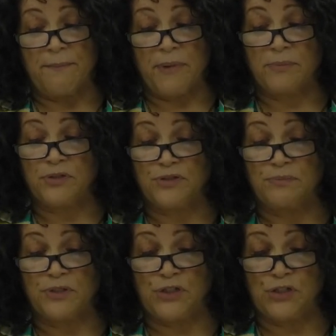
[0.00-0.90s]

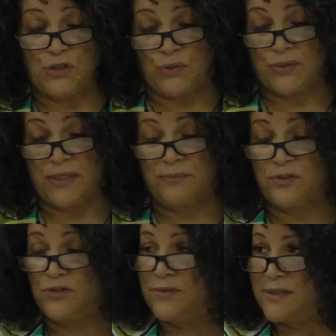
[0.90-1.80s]
membership dues. I'm
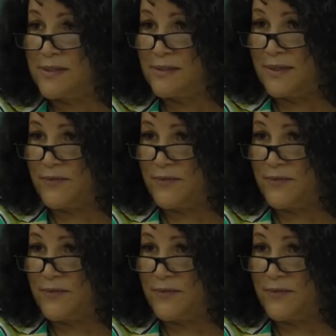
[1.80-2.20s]
sure this is